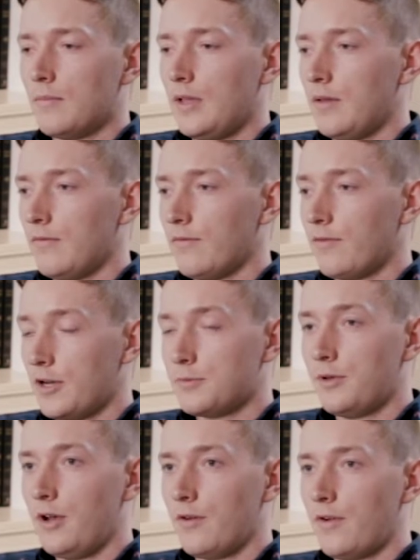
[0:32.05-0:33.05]
in
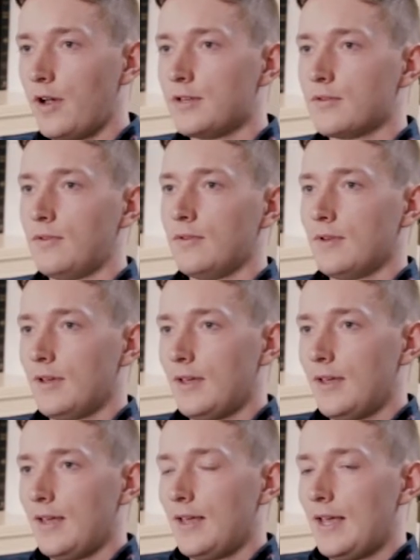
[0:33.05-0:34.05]
freshman year of high school,
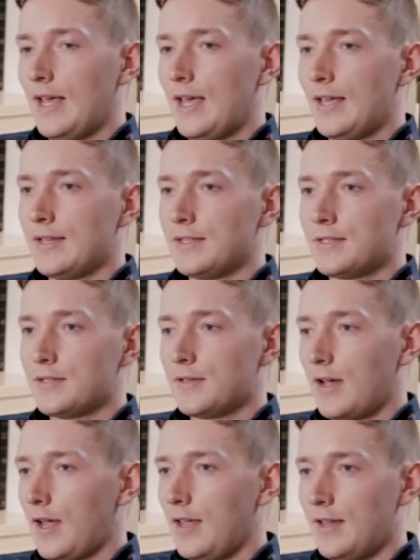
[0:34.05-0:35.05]

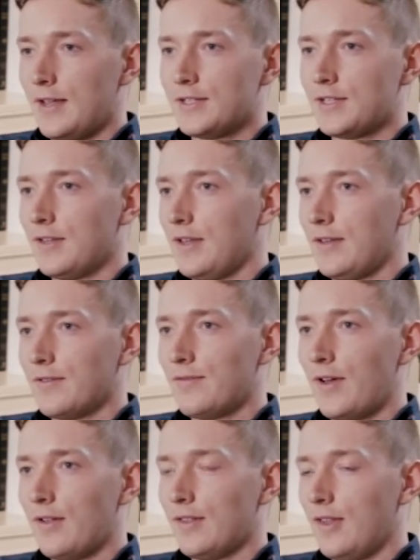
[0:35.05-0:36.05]
and I instantly
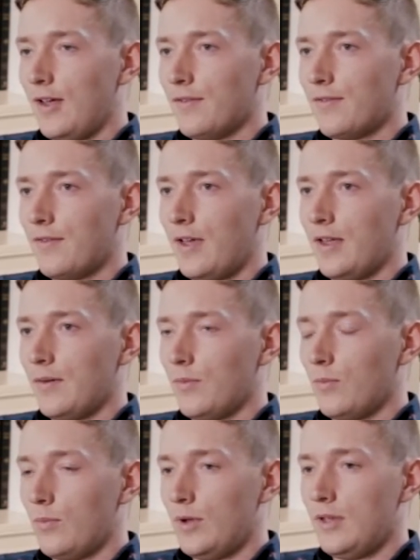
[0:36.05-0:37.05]
fell in love,
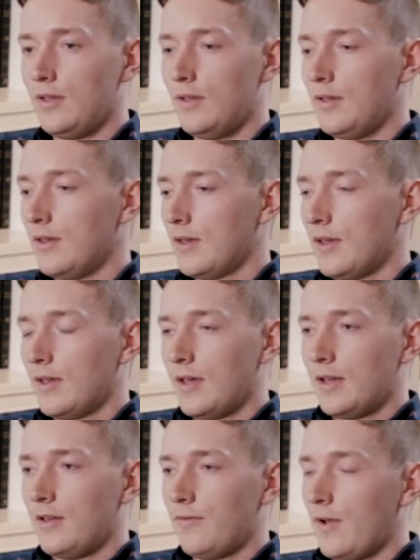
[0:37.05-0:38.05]
and we
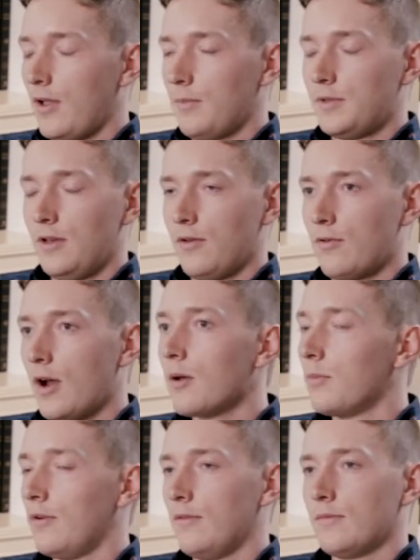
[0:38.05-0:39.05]
developed an incredible